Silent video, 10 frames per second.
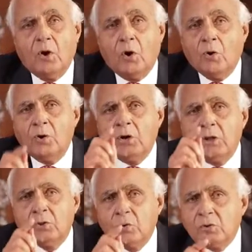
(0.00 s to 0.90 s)

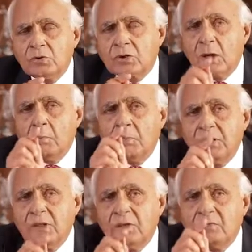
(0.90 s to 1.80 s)
only those
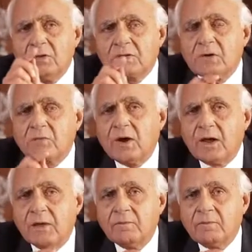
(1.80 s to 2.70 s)
companies will
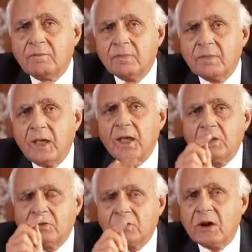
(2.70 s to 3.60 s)
survive
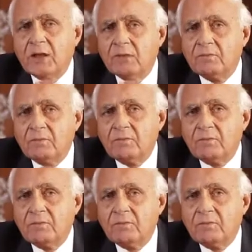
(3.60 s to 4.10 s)
and thrive